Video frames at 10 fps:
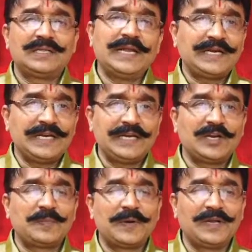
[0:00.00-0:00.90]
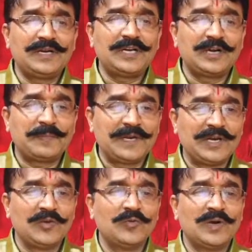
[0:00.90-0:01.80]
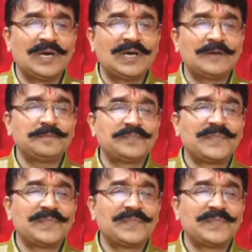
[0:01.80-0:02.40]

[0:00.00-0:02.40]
that entrepreneur,